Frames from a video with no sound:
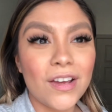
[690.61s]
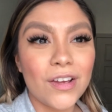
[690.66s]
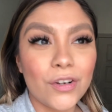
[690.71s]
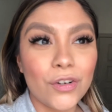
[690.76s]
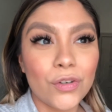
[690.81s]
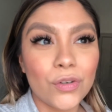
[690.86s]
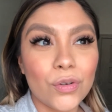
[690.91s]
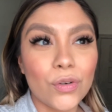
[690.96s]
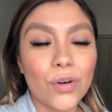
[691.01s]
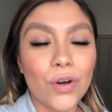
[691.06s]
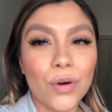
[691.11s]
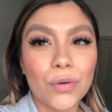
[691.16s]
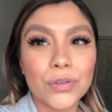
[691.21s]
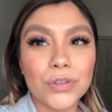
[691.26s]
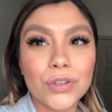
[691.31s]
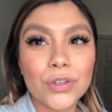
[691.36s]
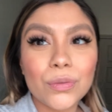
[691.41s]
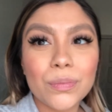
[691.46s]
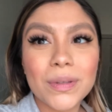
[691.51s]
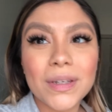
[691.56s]
new
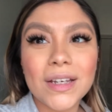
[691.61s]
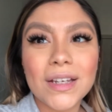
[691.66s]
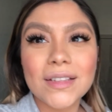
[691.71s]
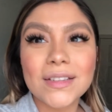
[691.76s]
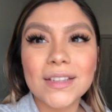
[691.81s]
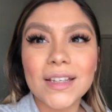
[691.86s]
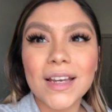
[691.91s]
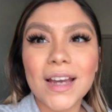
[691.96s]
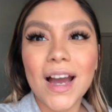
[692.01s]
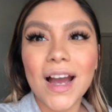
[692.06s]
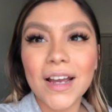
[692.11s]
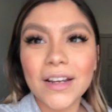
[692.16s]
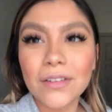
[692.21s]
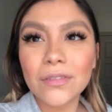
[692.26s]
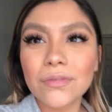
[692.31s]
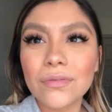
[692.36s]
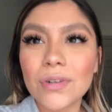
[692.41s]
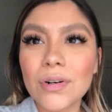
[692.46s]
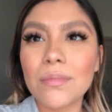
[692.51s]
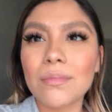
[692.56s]
go-to, because it kind of
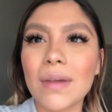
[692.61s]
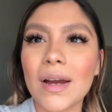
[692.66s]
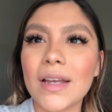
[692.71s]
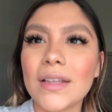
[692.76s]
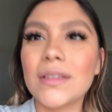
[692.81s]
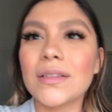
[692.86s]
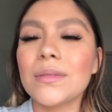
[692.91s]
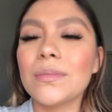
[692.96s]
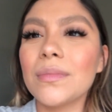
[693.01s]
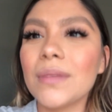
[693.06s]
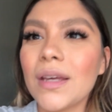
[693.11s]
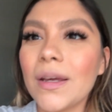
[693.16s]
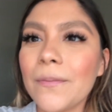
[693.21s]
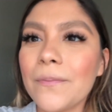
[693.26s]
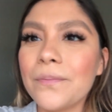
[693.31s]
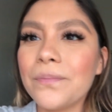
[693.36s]
reminds me